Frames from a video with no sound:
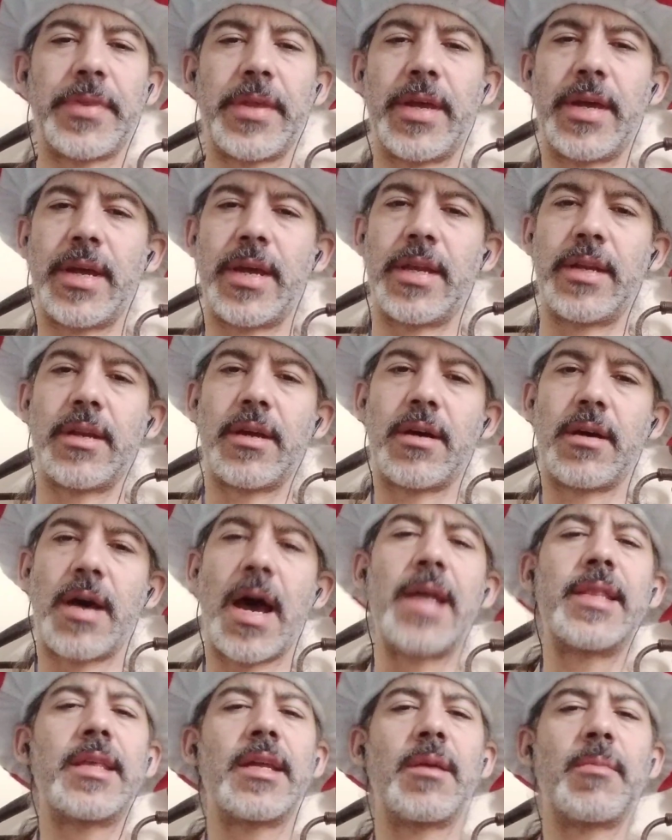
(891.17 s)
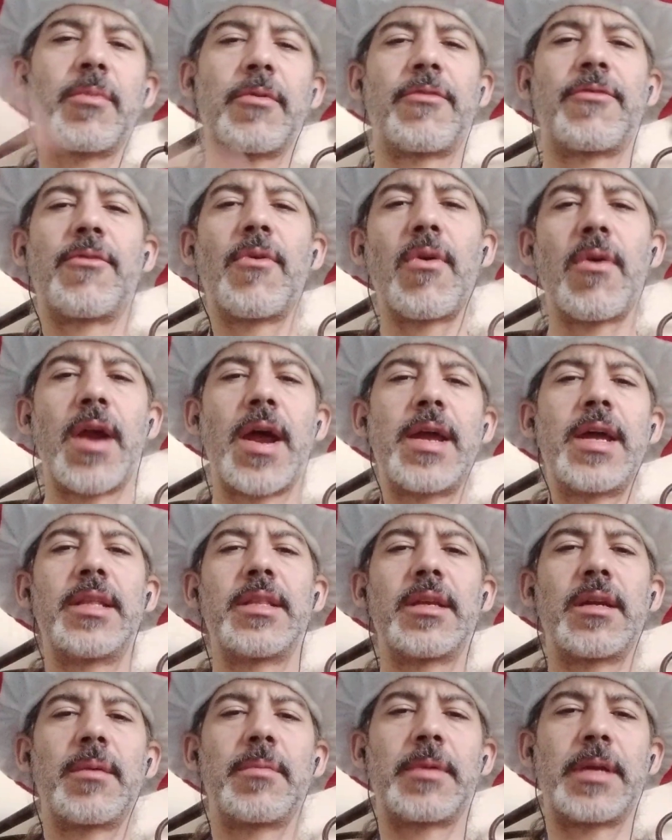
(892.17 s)
And I did it before I
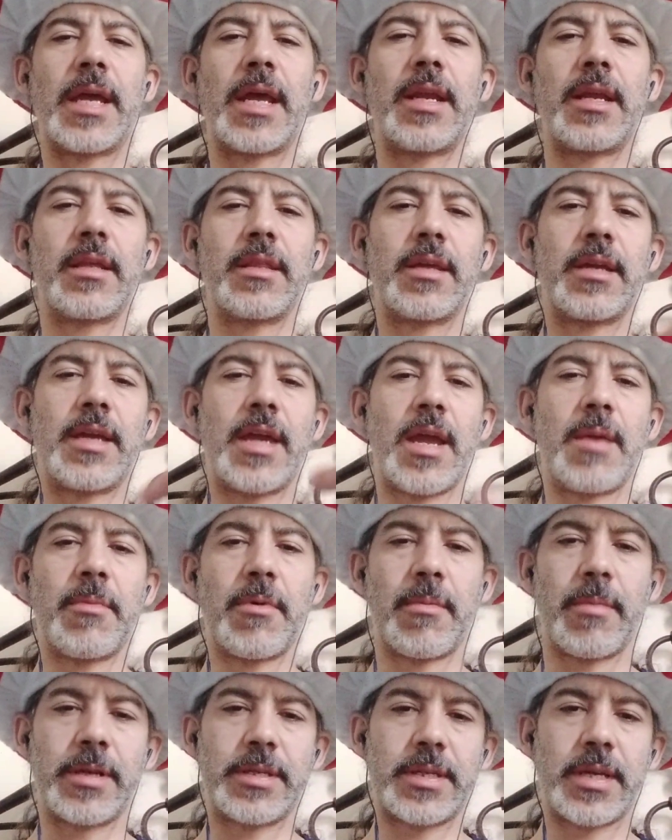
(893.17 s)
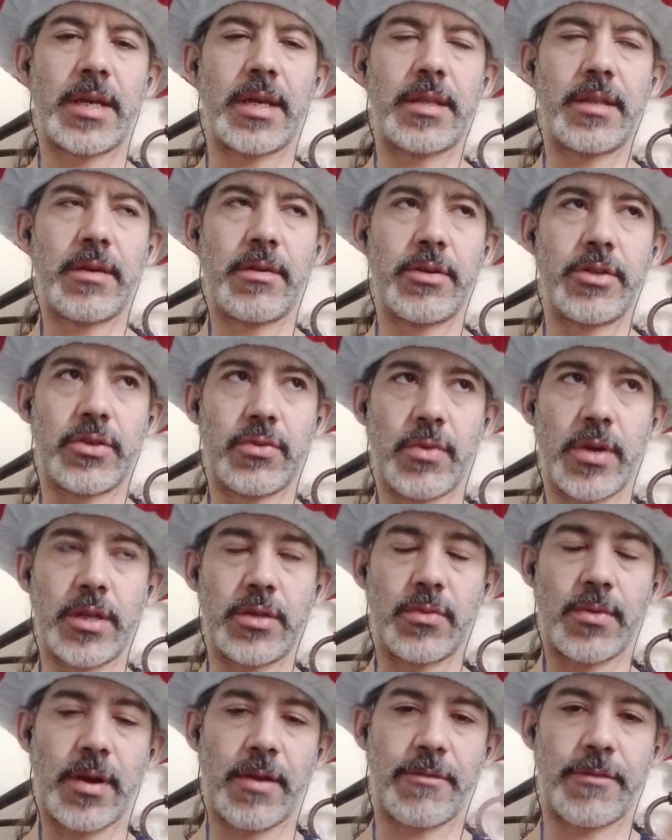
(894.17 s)
ended up getting the game on my secondary
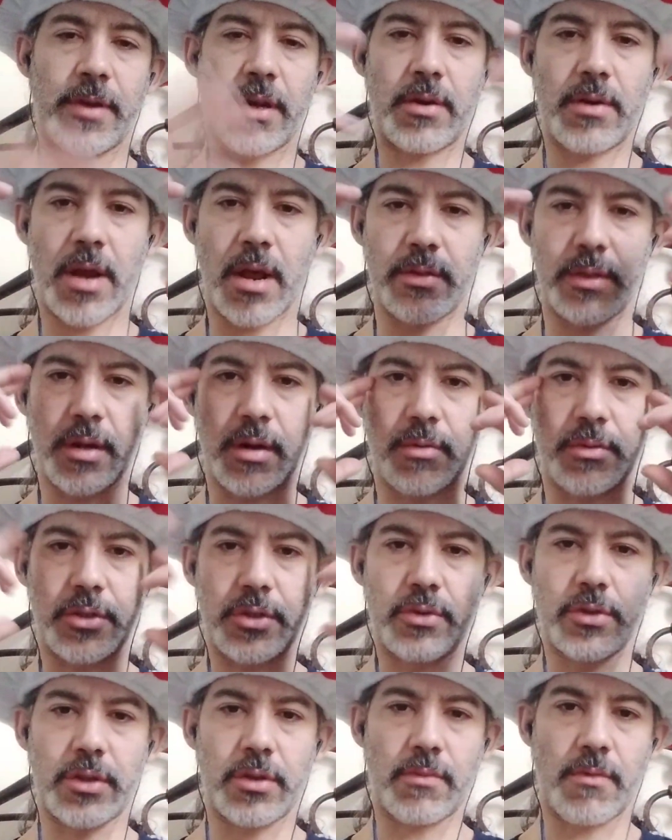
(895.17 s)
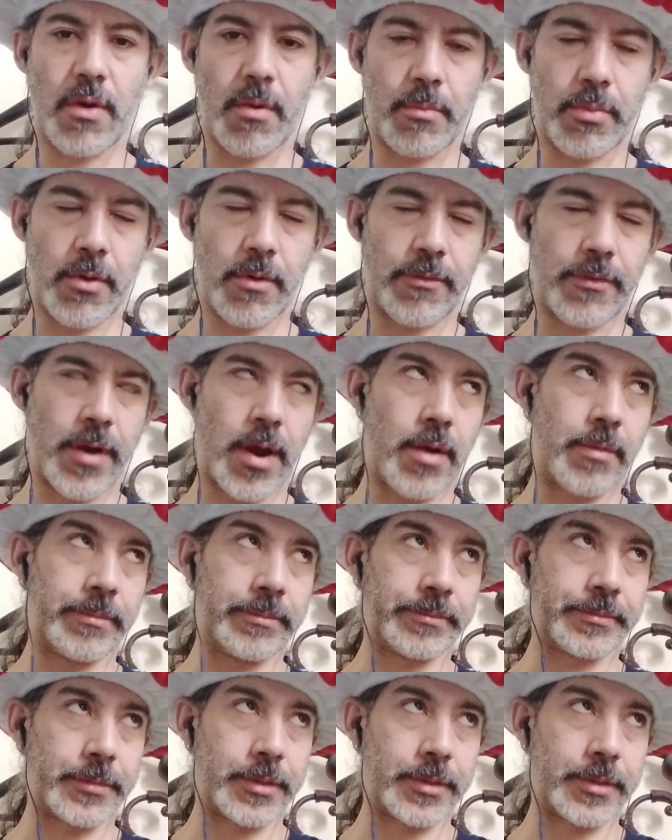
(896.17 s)
Switch when I figured out that I was using the wrong profile.